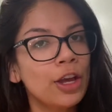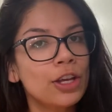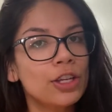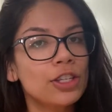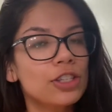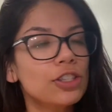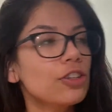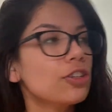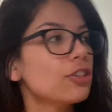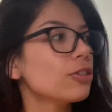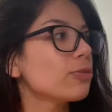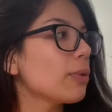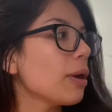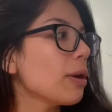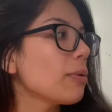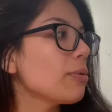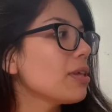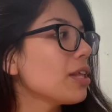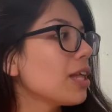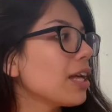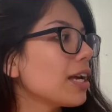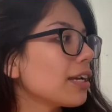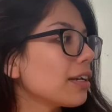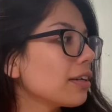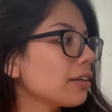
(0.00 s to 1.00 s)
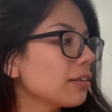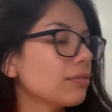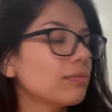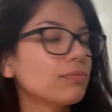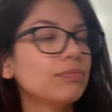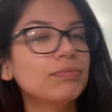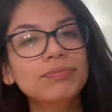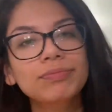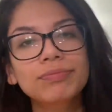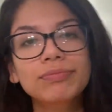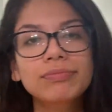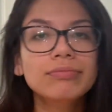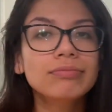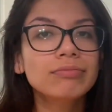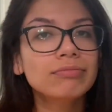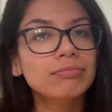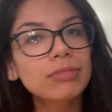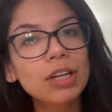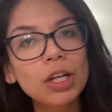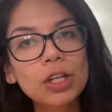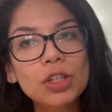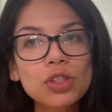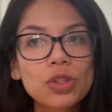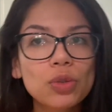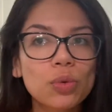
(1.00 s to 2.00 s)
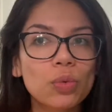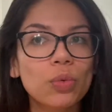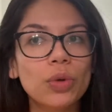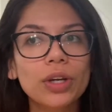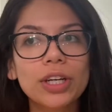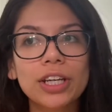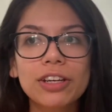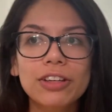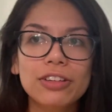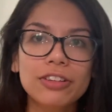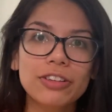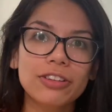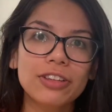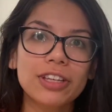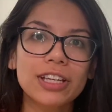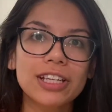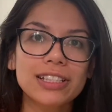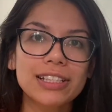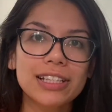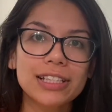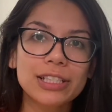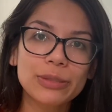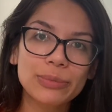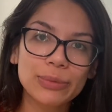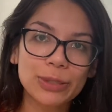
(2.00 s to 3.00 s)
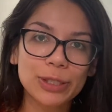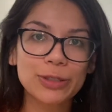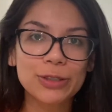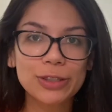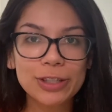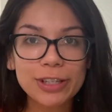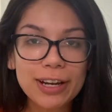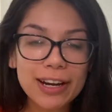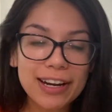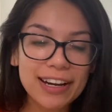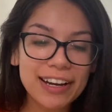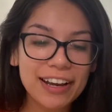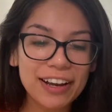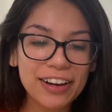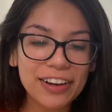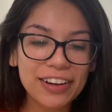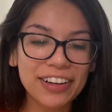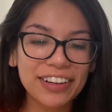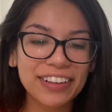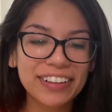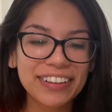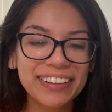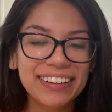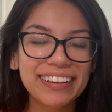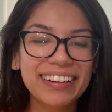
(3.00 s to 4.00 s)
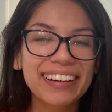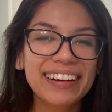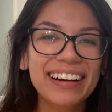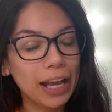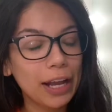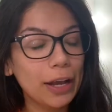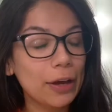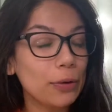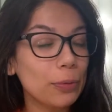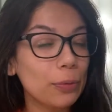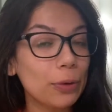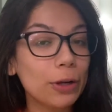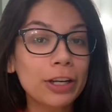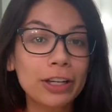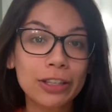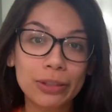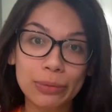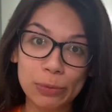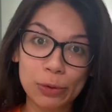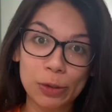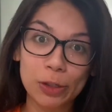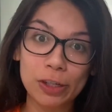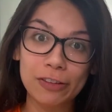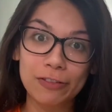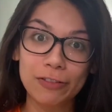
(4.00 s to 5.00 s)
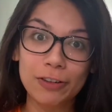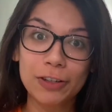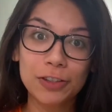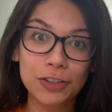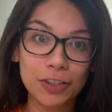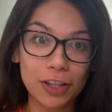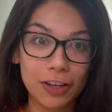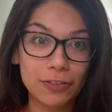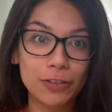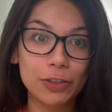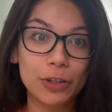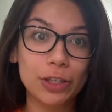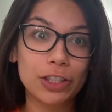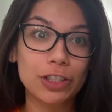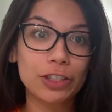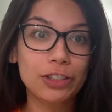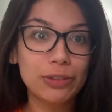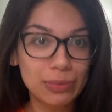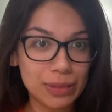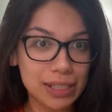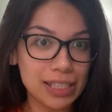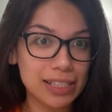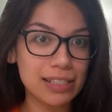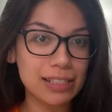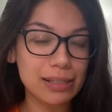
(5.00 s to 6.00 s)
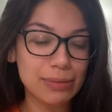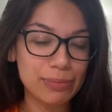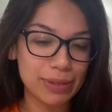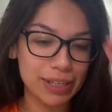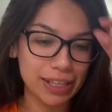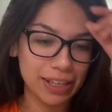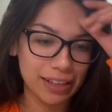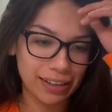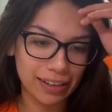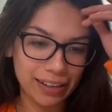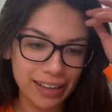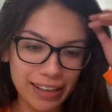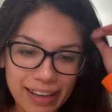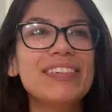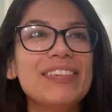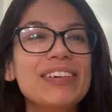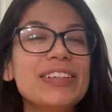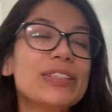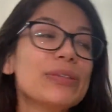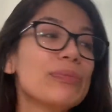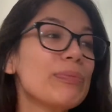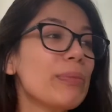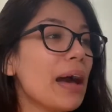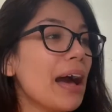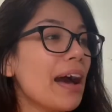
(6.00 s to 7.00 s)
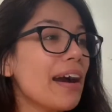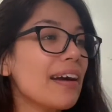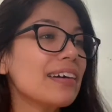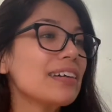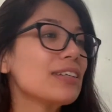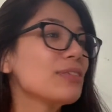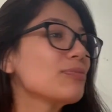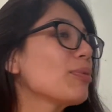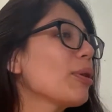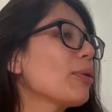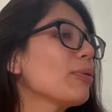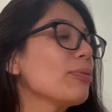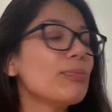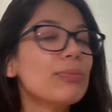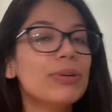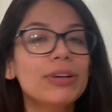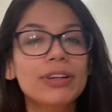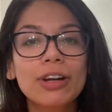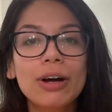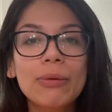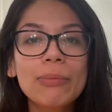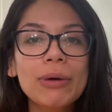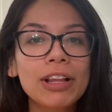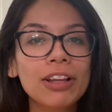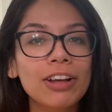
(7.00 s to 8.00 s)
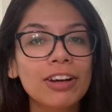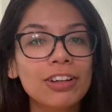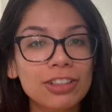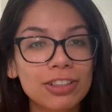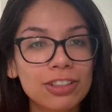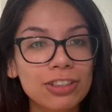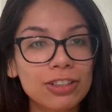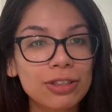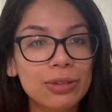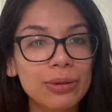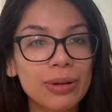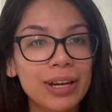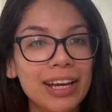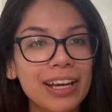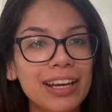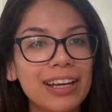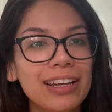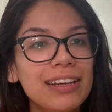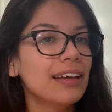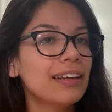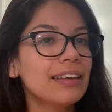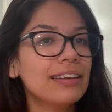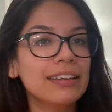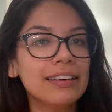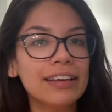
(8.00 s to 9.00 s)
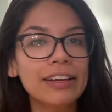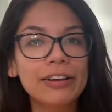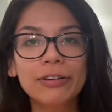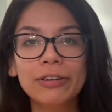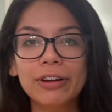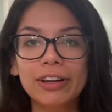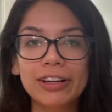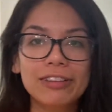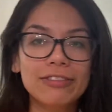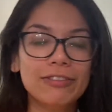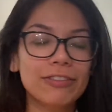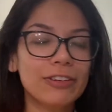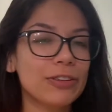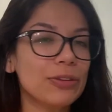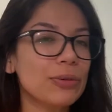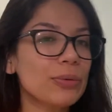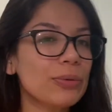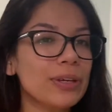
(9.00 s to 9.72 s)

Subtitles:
So it's probably like 20 other things I should be doing right now. I gotta work in the morning first off, so I should be sleeping. I should pack, I should probably put all my laundry away, get ready for the